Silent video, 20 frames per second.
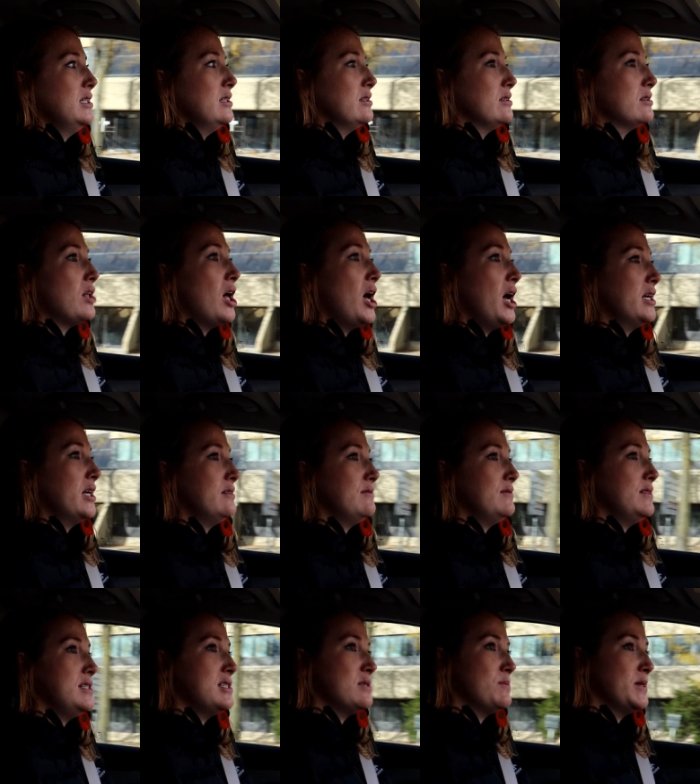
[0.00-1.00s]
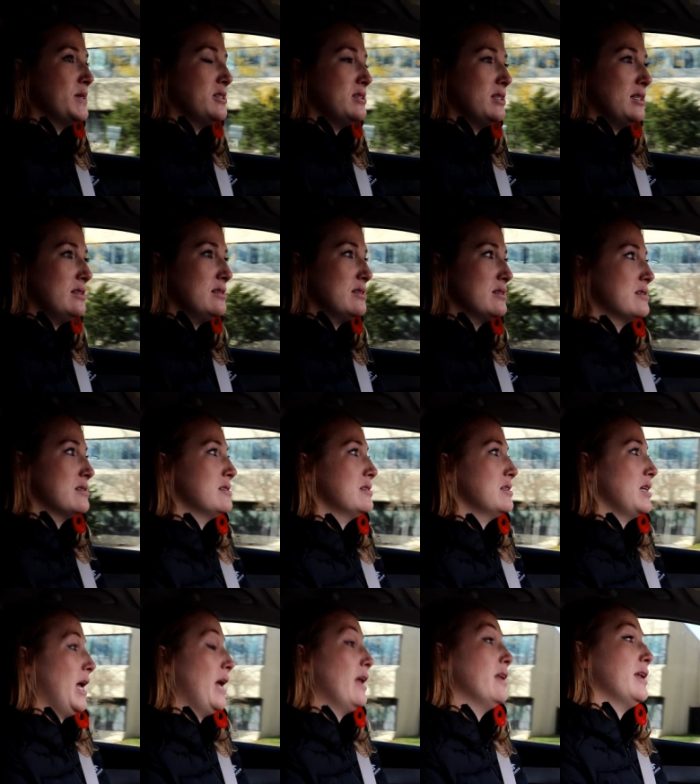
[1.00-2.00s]
A lot of these buildings
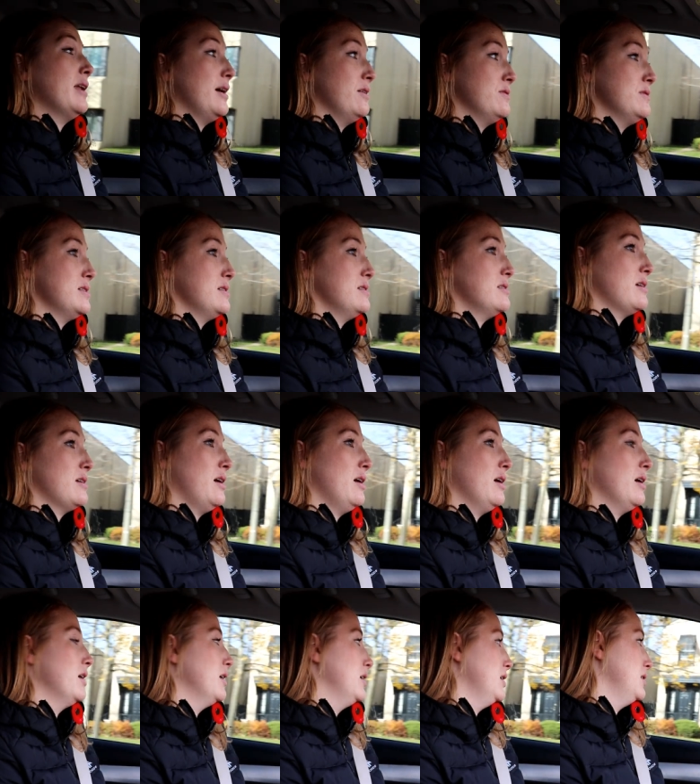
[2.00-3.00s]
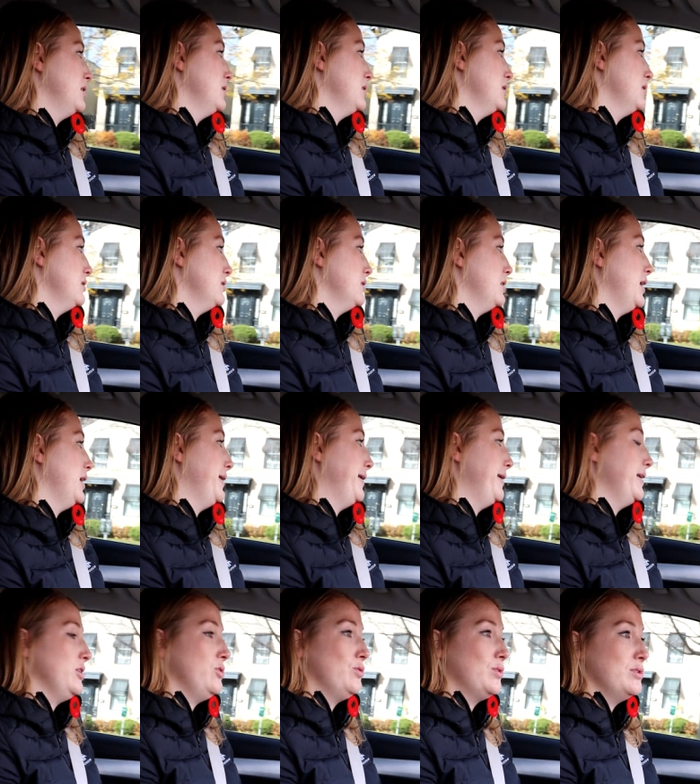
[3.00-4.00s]
and houses are
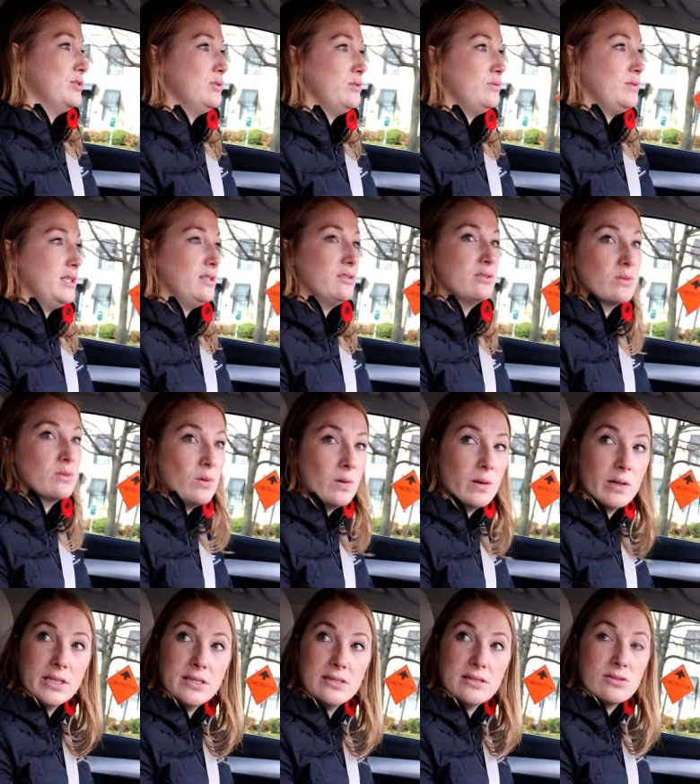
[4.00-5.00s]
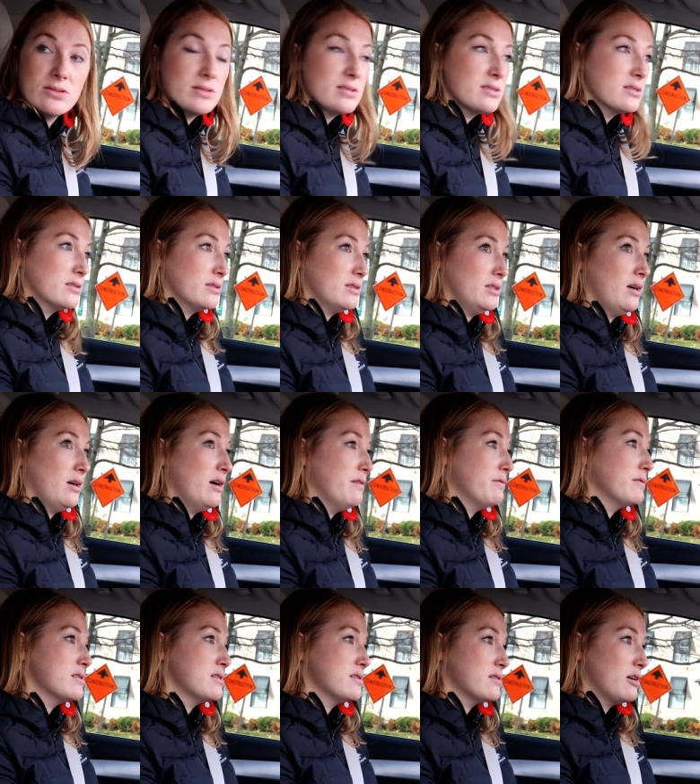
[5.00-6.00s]
uh, you can do either or, and so it certainly
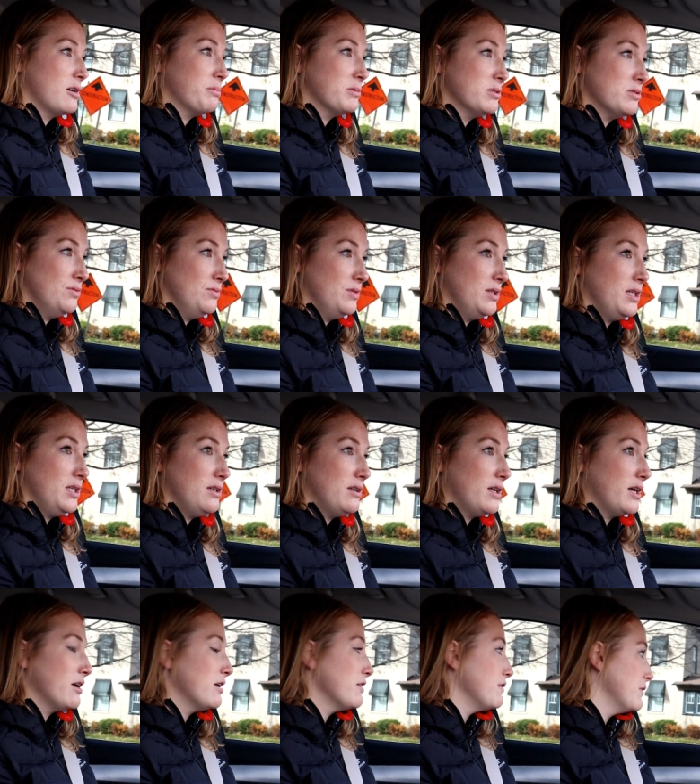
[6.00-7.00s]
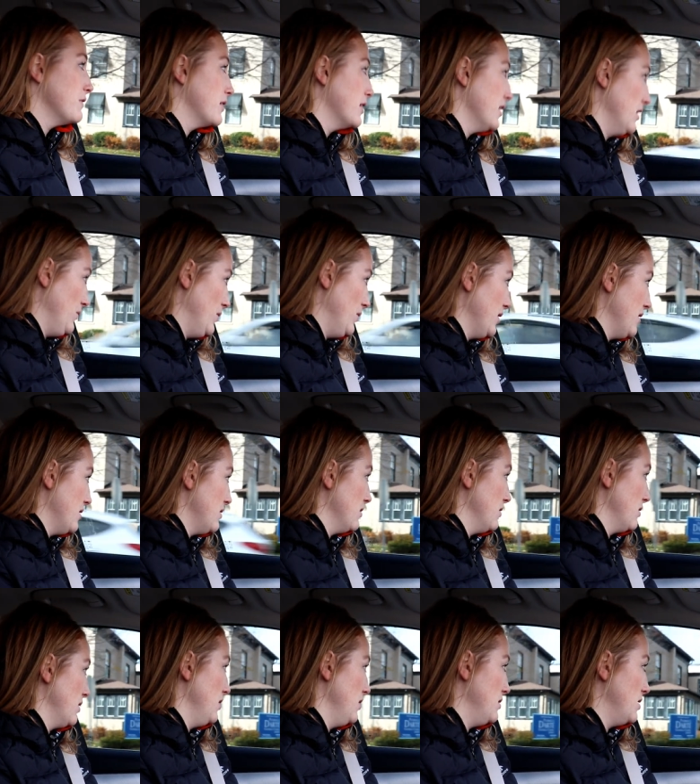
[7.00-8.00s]
offers an opportunity there for anyone that's
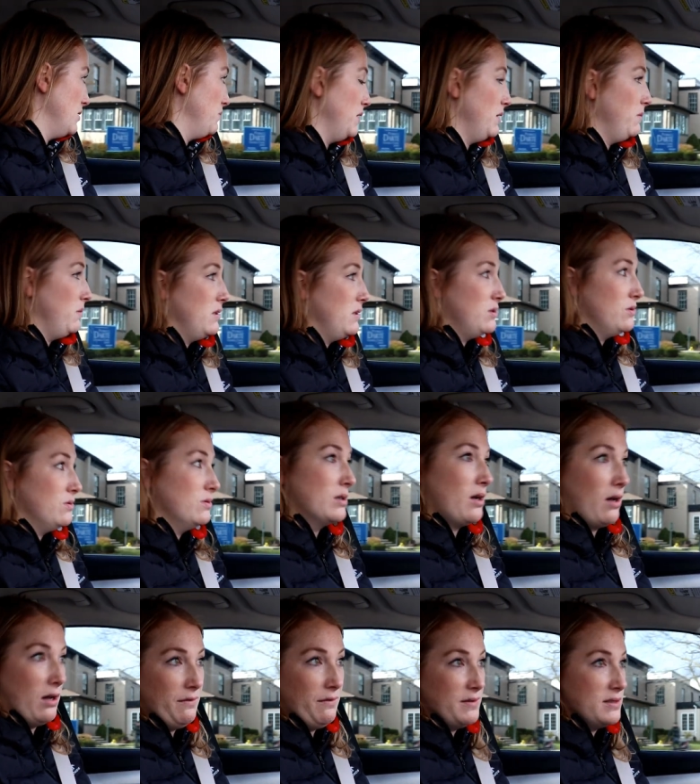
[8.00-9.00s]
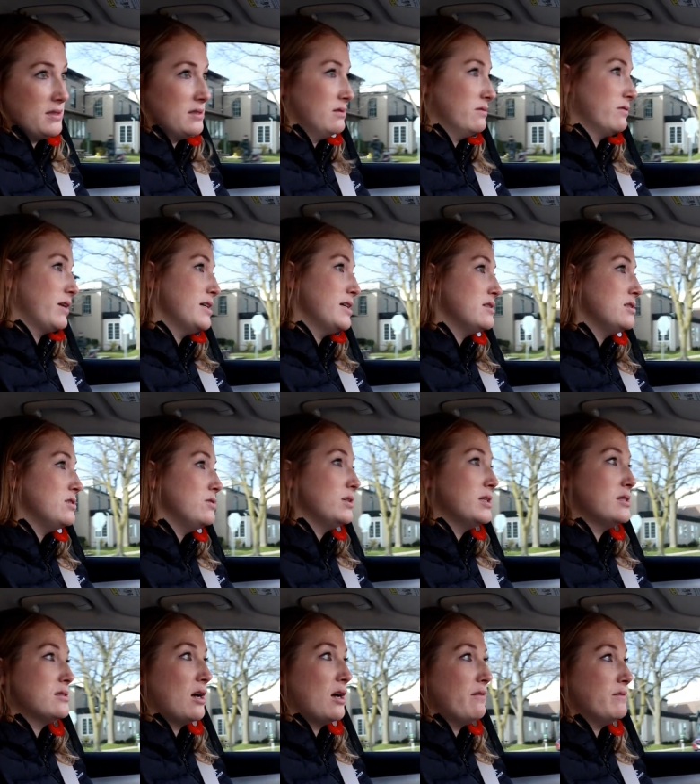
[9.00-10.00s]
looking to maybe do an office and res
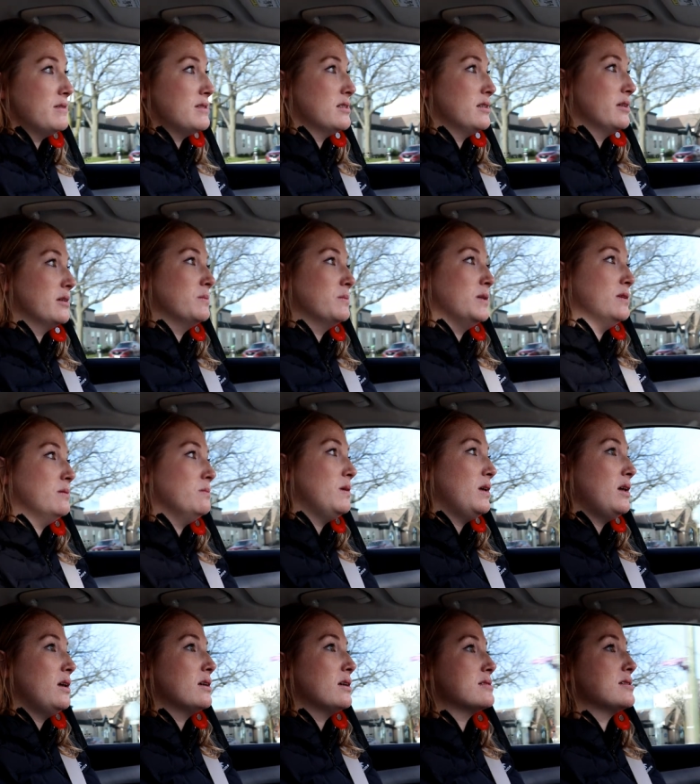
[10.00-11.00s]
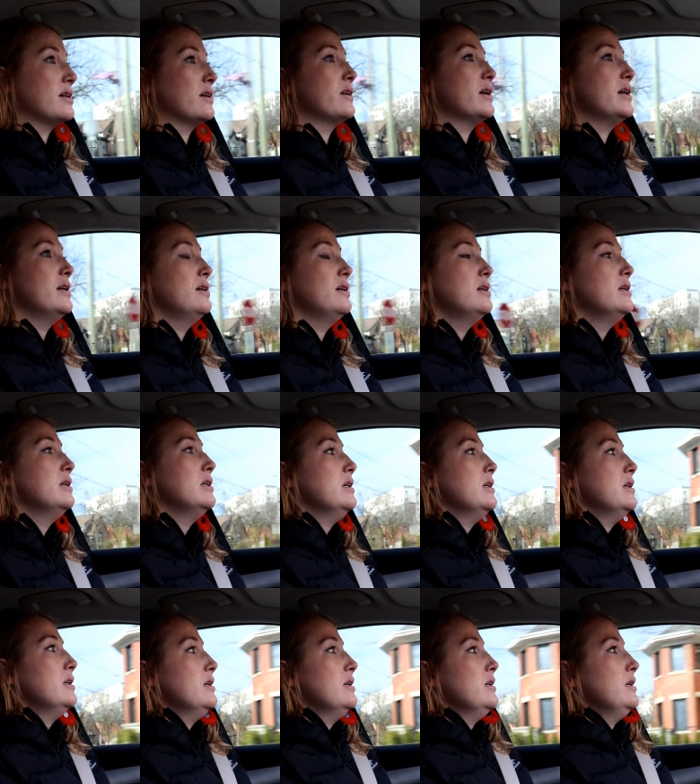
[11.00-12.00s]
units, office and Airbnb, etc.
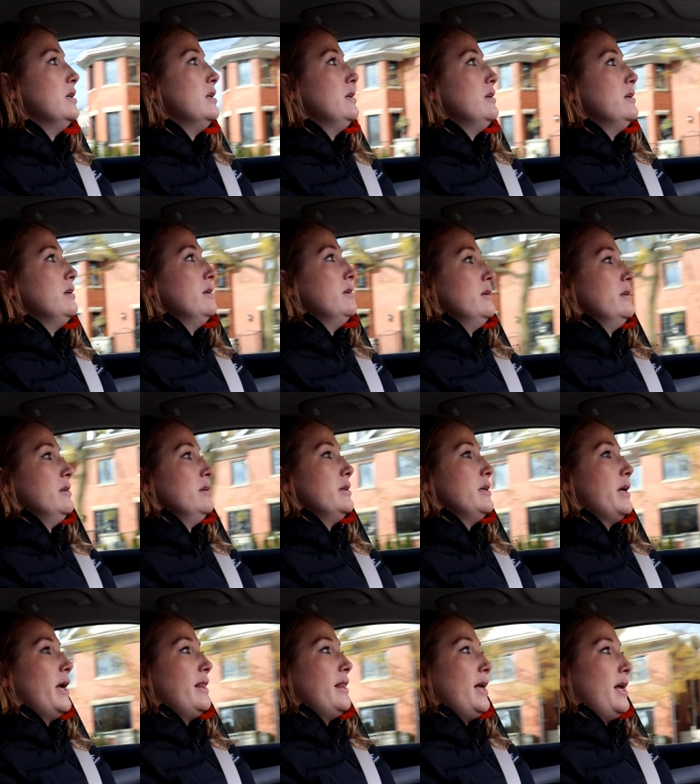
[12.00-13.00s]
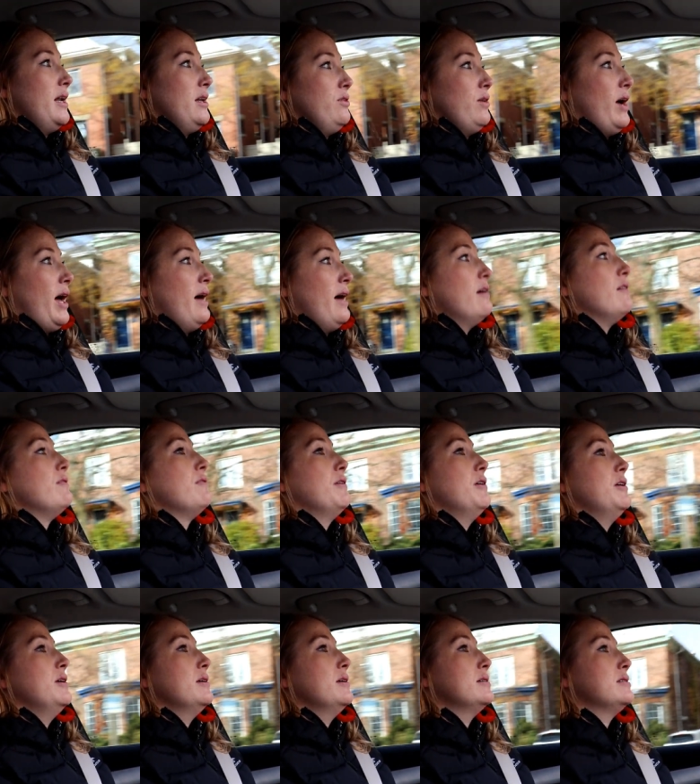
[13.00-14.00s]
And then you
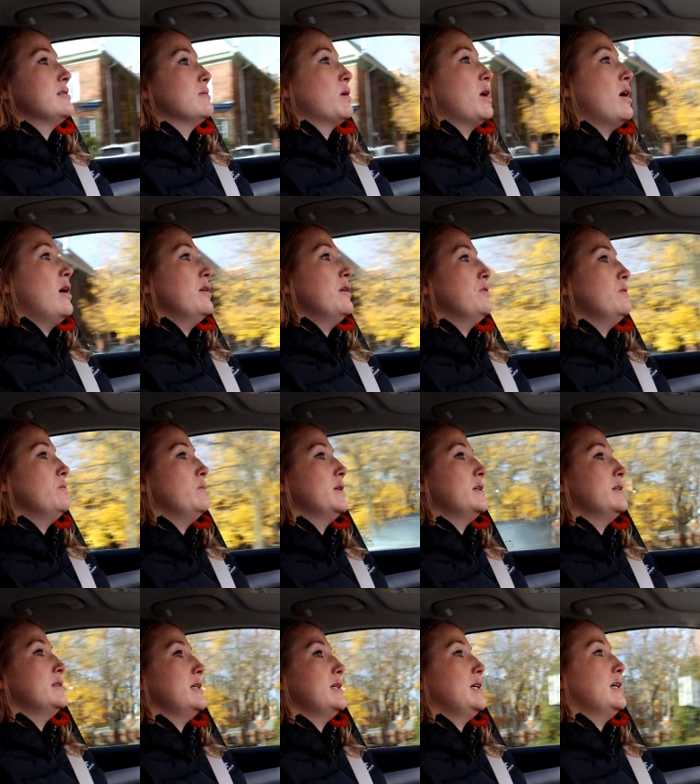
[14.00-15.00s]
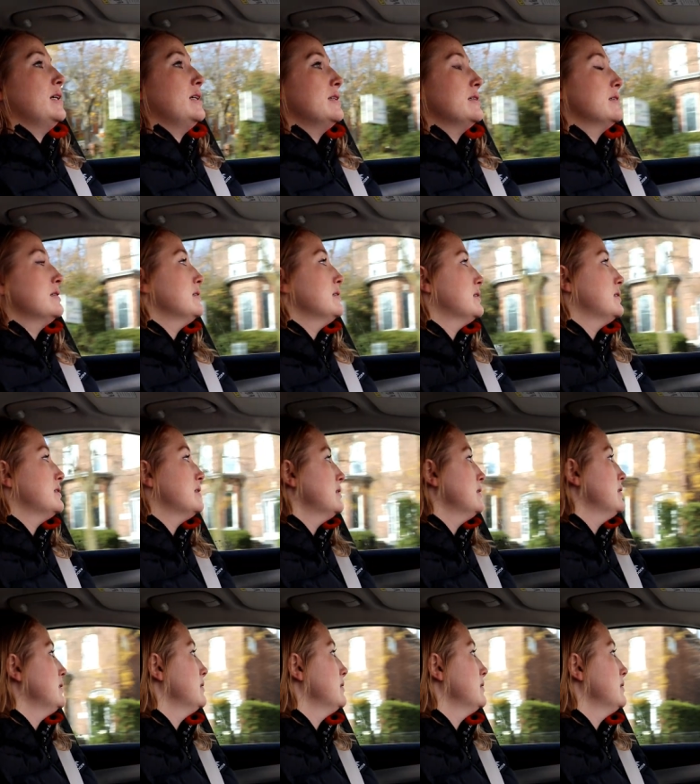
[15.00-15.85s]
have some condo buildings.